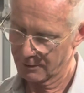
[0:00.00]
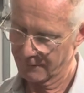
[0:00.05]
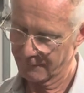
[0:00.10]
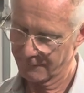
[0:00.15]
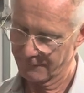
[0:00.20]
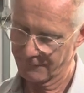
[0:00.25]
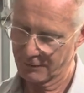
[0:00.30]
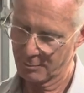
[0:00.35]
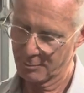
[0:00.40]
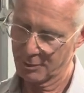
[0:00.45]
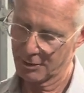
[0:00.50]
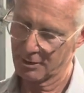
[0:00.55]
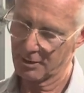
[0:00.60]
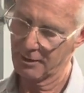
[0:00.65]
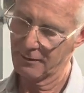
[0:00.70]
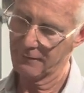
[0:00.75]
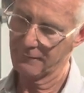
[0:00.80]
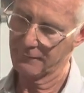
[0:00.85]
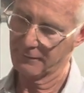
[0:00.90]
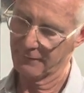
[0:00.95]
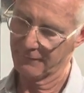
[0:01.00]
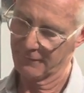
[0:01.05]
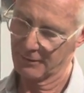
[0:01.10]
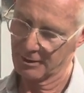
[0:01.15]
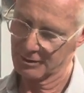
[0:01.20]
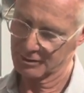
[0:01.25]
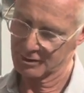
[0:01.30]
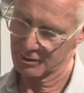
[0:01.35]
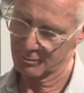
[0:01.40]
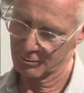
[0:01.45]
I flip it over, if I
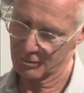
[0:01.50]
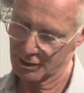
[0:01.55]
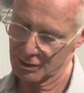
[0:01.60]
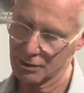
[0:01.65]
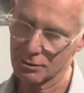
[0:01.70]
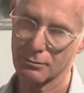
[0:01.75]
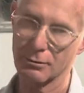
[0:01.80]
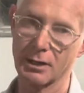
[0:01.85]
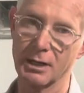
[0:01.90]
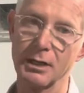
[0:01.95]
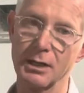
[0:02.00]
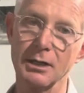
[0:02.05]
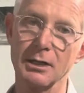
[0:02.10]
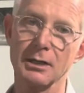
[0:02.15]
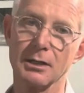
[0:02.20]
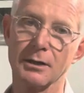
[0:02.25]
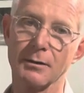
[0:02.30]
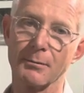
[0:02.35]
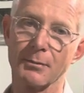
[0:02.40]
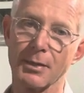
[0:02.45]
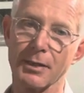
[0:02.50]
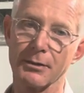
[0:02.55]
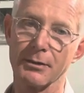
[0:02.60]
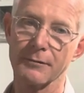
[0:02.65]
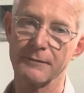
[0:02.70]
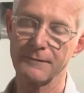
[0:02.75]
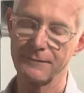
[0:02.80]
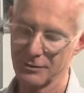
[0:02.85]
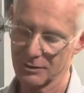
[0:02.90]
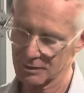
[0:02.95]
was a measurer, the
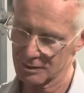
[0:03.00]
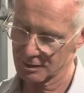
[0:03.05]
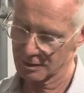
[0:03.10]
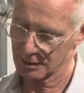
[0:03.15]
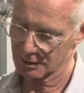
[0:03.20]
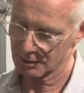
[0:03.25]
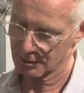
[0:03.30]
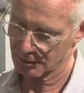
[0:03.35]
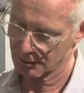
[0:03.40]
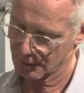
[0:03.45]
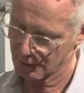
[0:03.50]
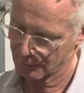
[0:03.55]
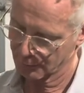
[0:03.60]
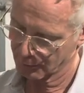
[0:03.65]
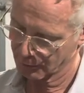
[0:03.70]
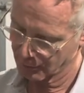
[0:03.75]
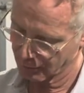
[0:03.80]
first thing that I would